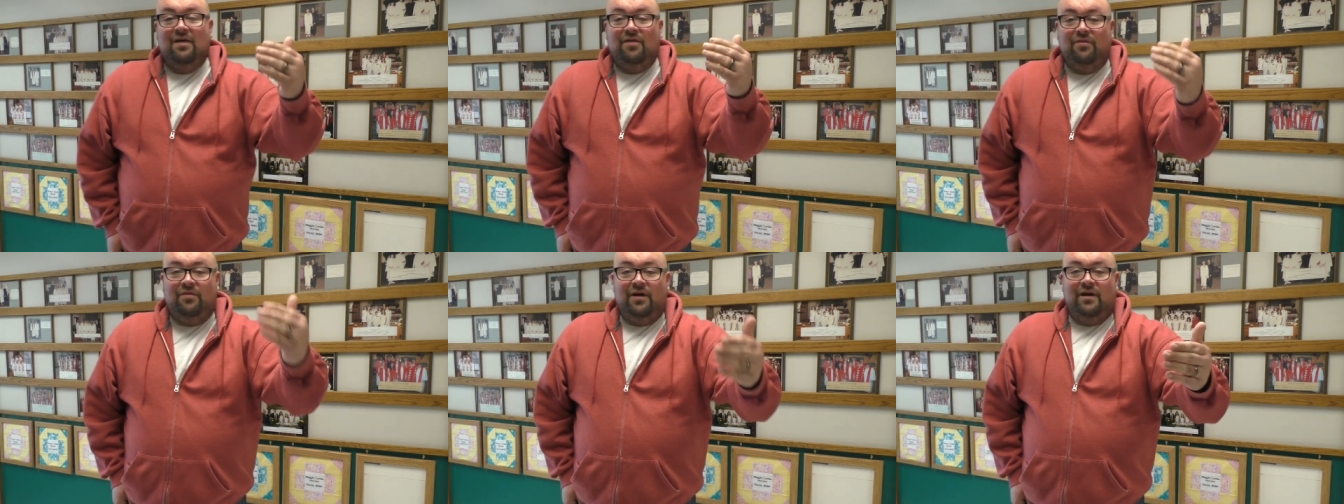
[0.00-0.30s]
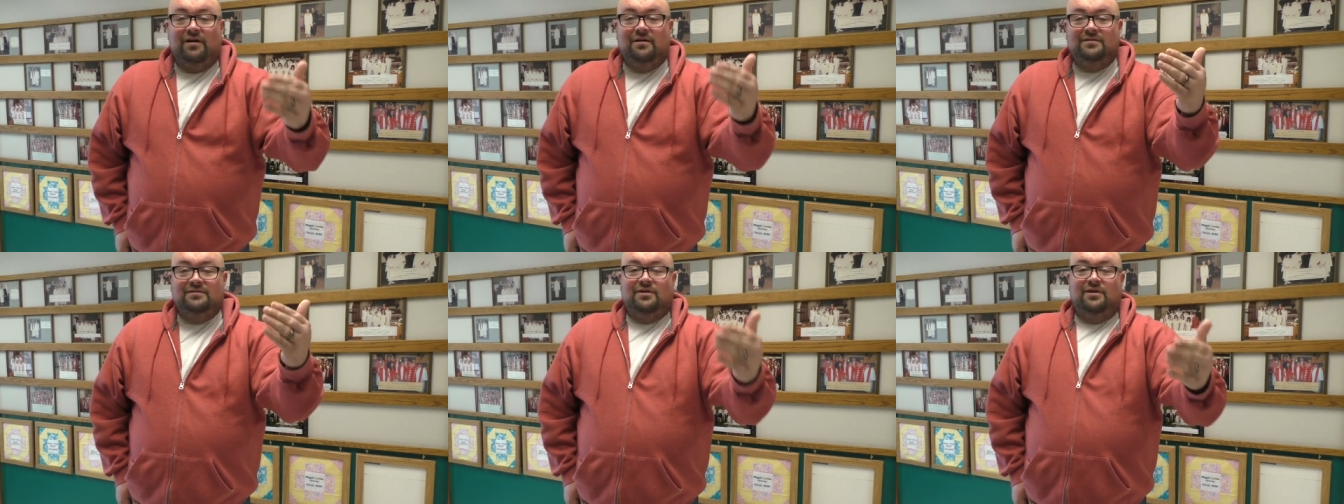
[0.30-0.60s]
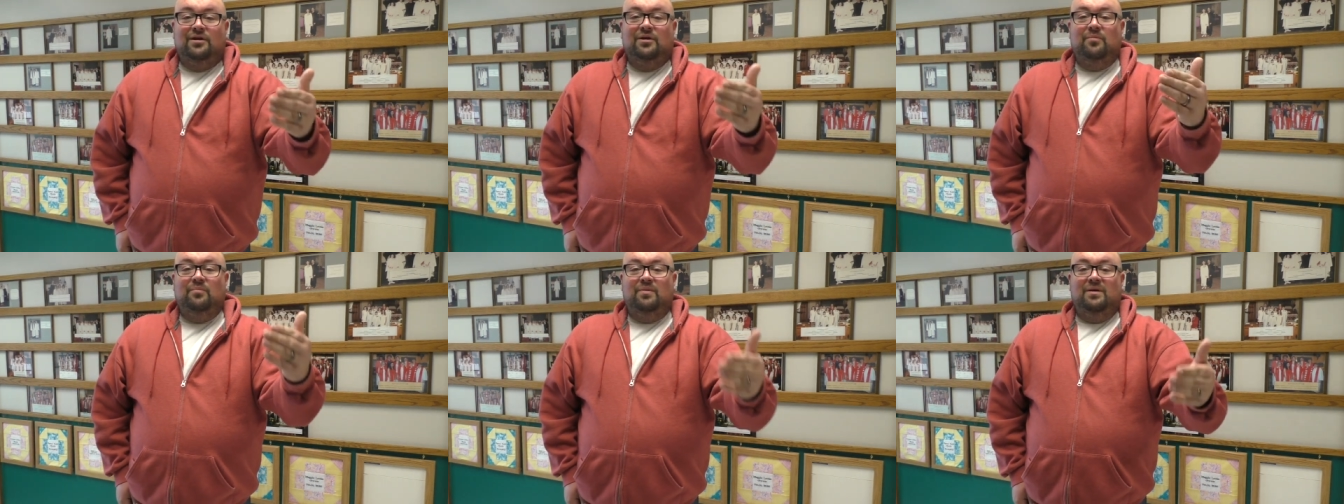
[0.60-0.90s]
There's
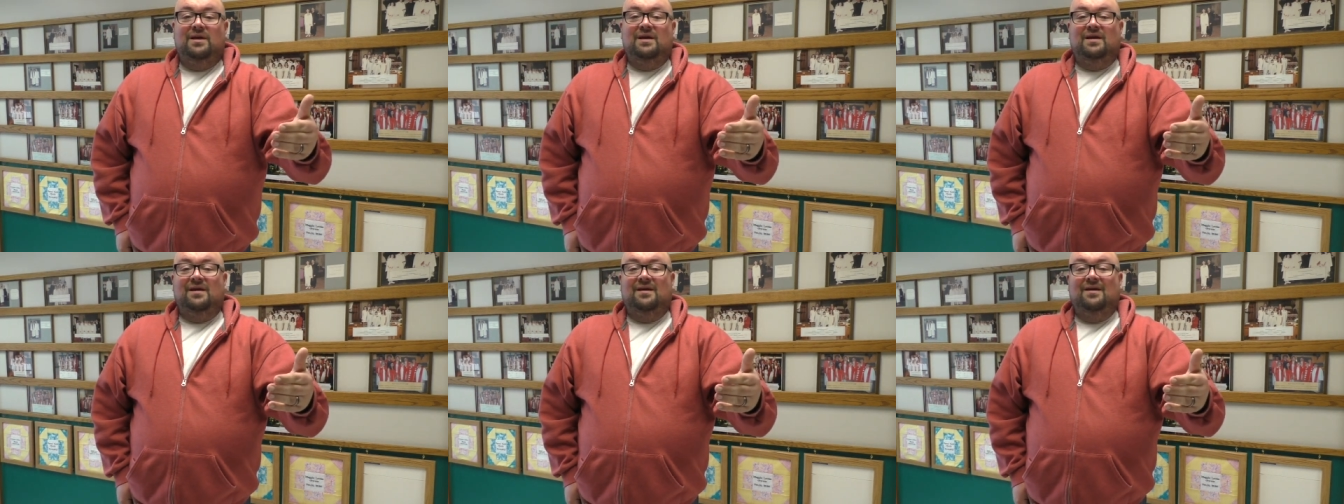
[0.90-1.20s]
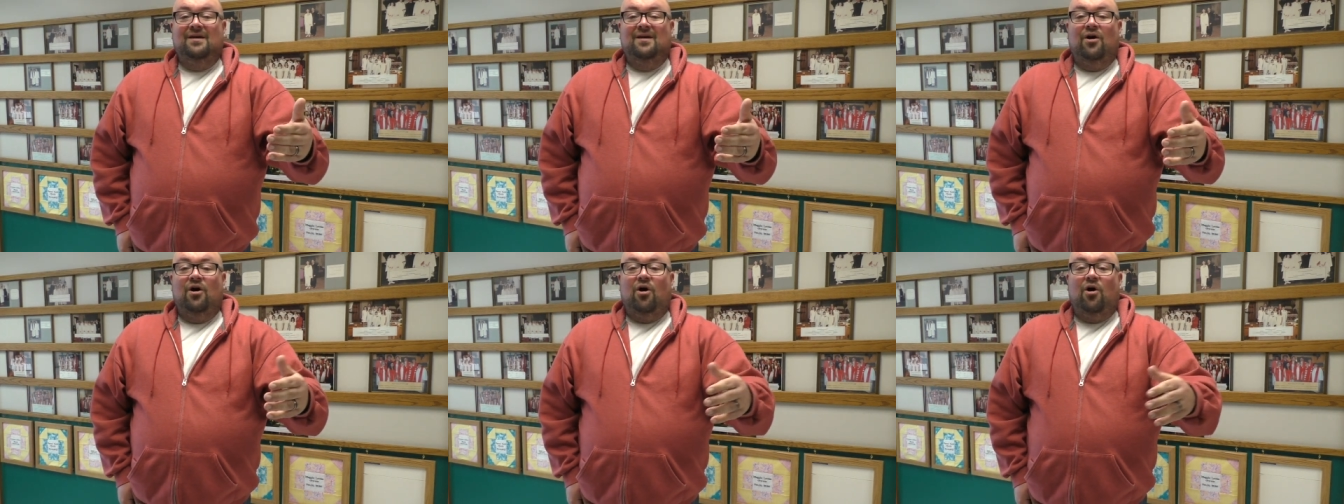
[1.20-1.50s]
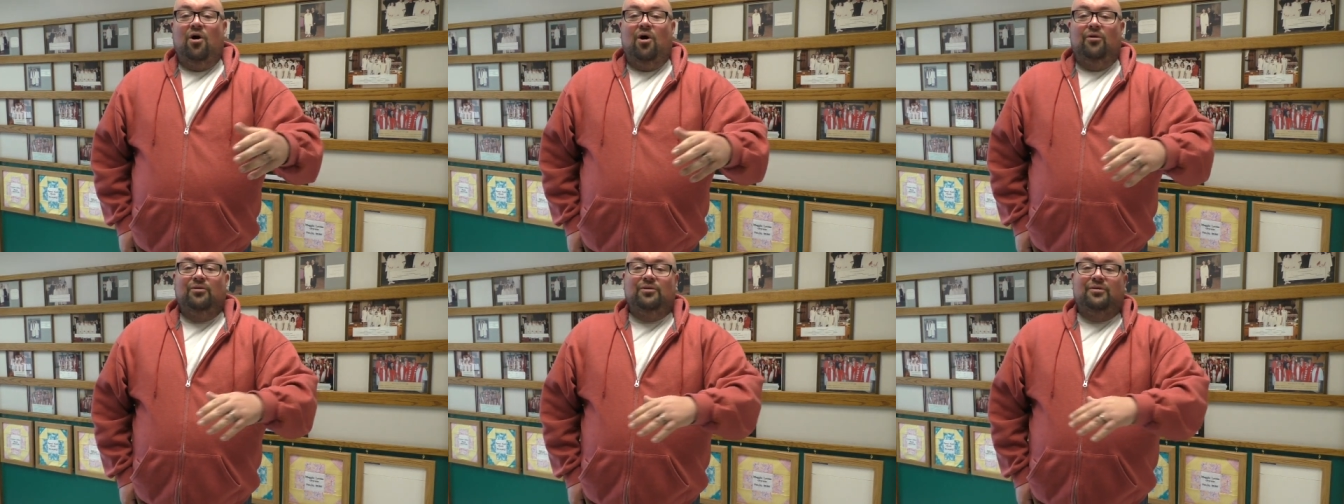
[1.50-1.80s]
going to be
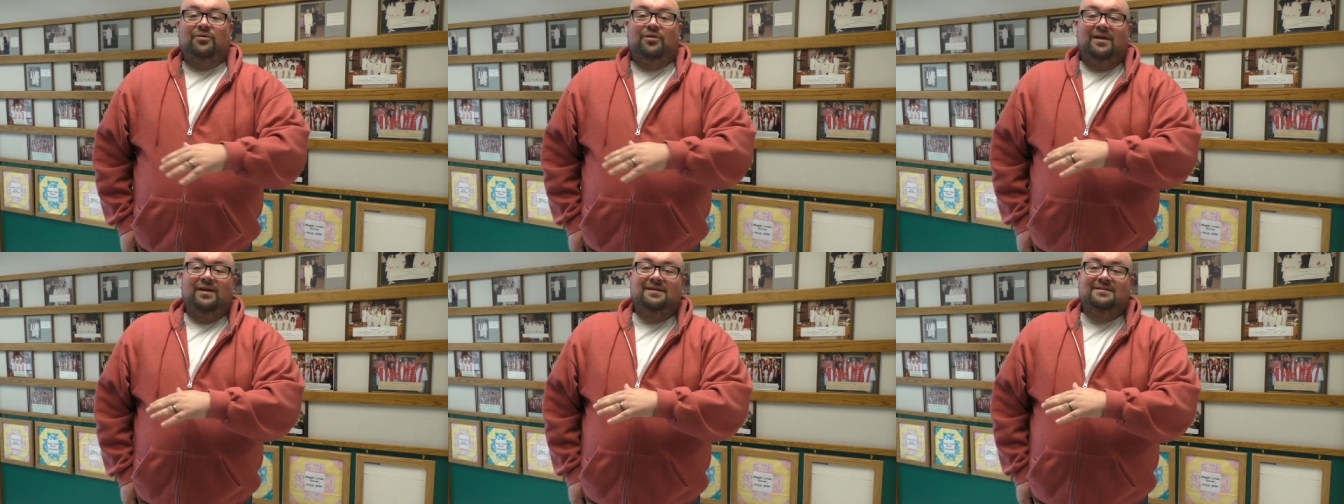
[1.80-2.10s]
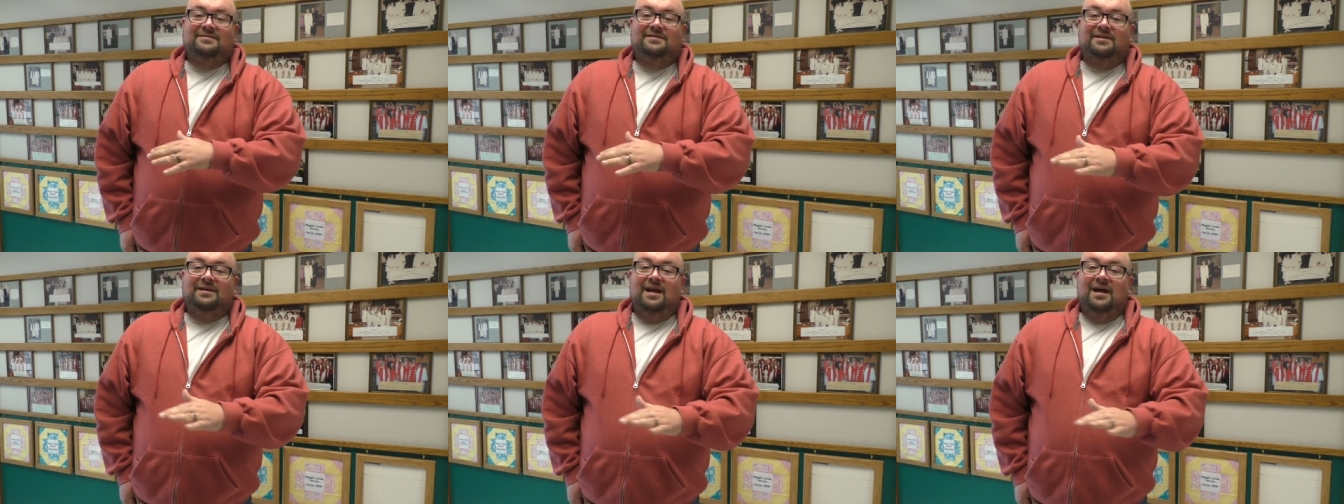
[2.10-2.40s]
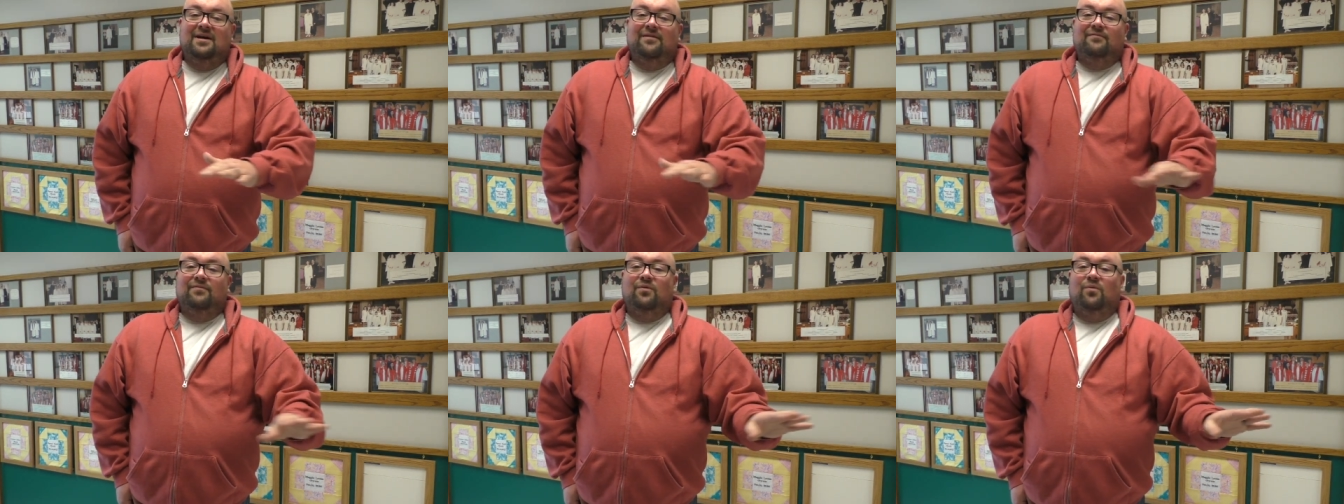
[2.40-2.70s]
all the things that
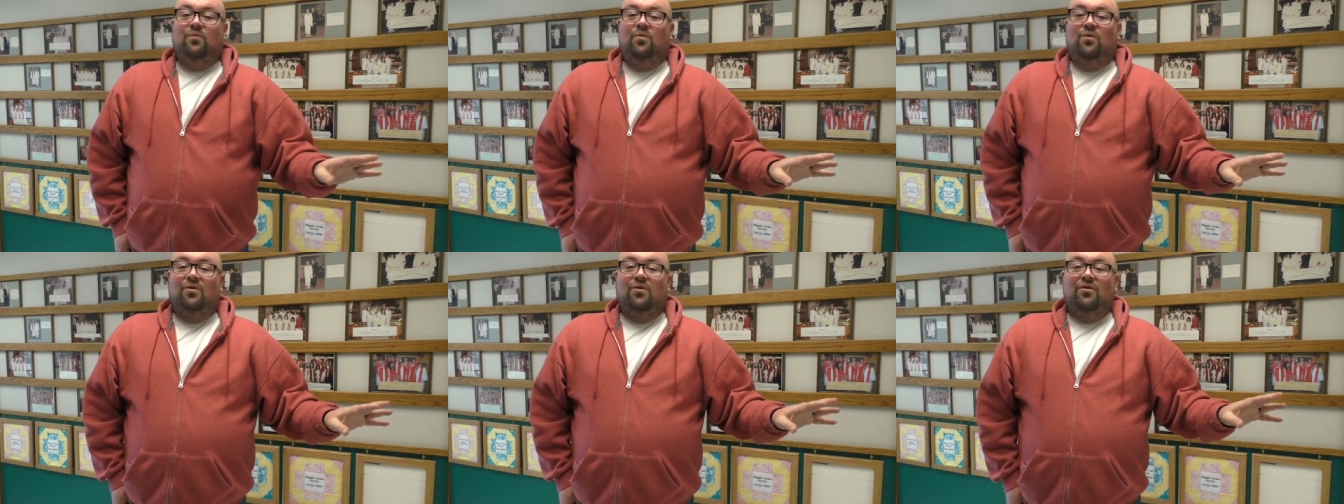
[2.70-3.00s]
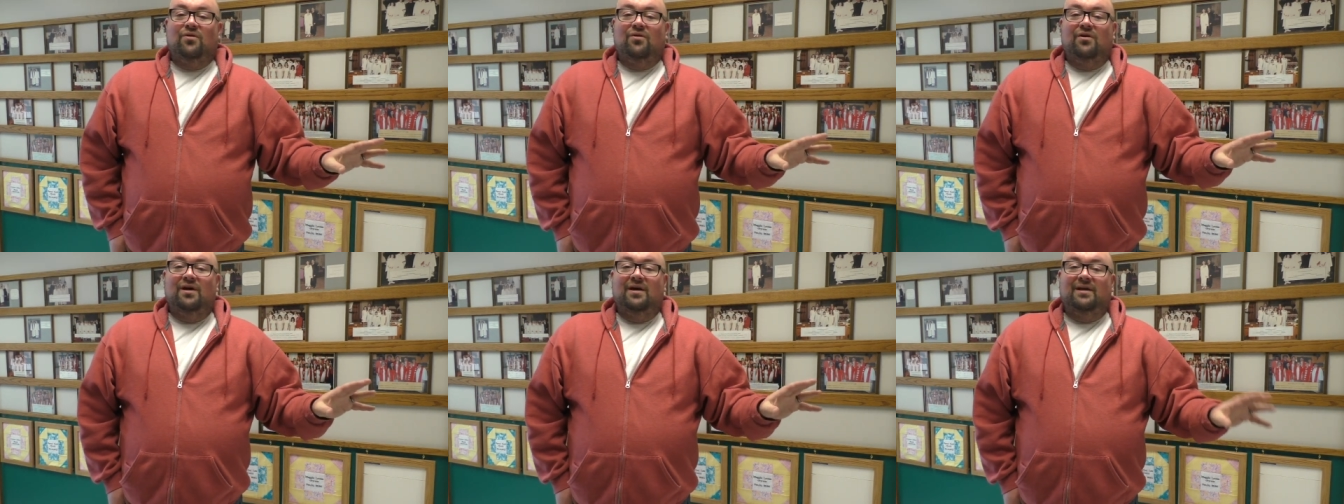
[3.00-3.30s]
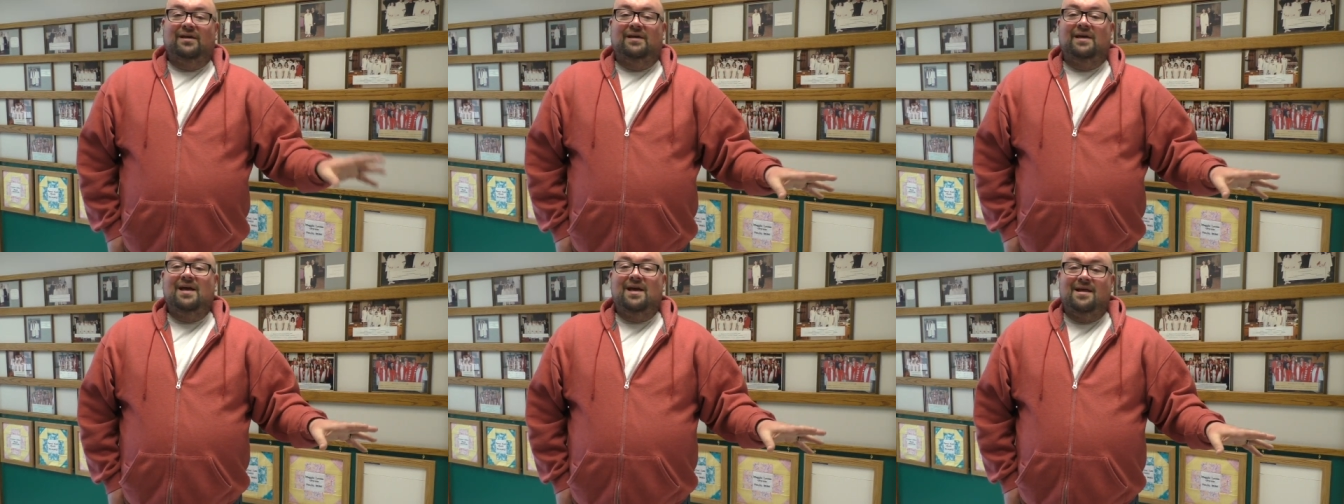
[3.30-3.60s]
ever were
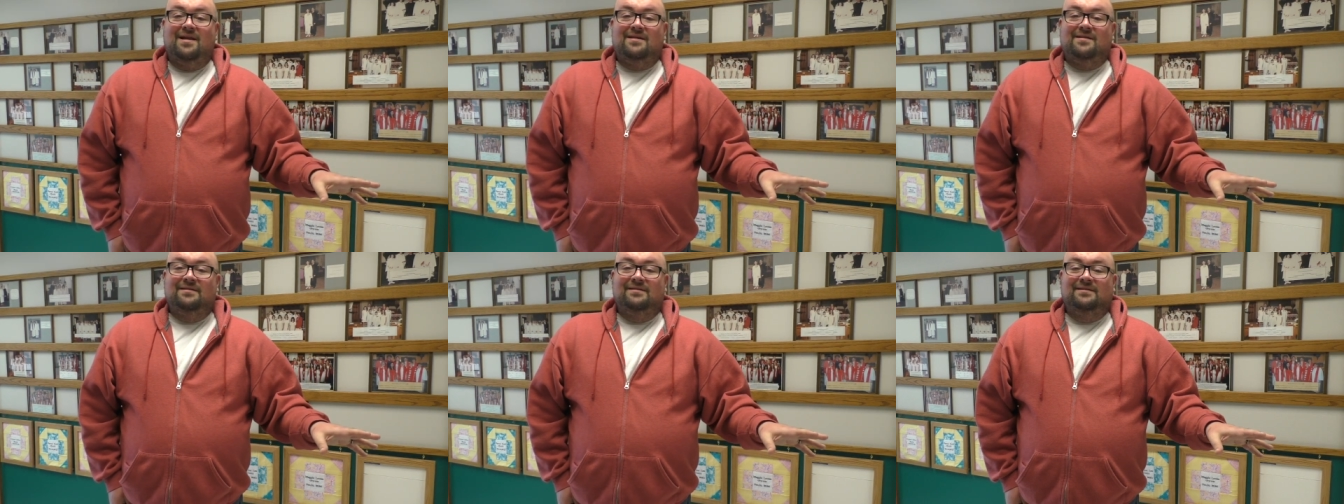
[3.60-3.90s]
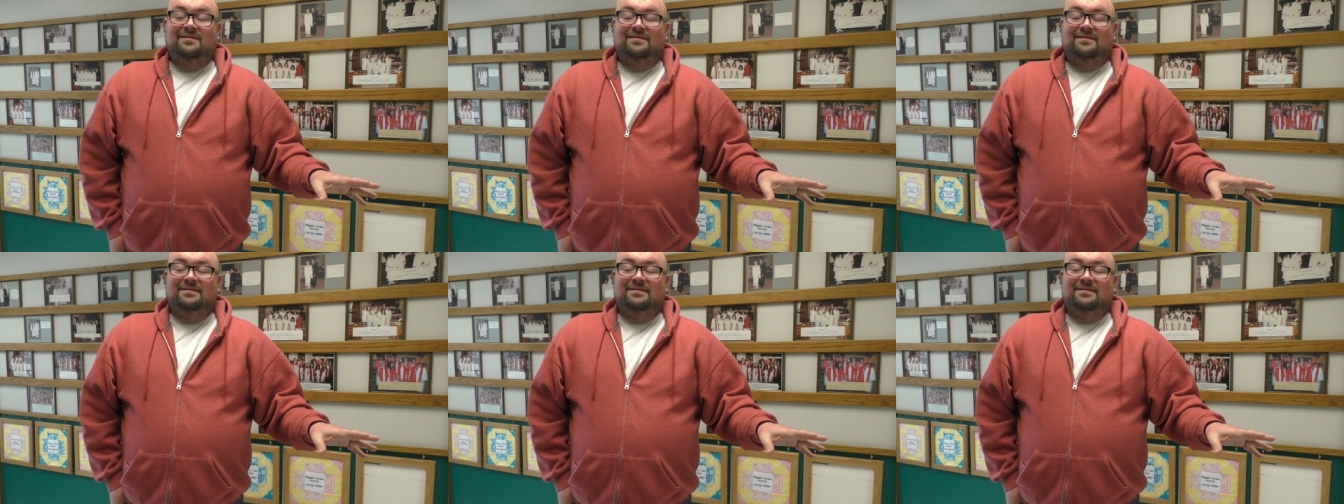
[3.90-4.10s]
again.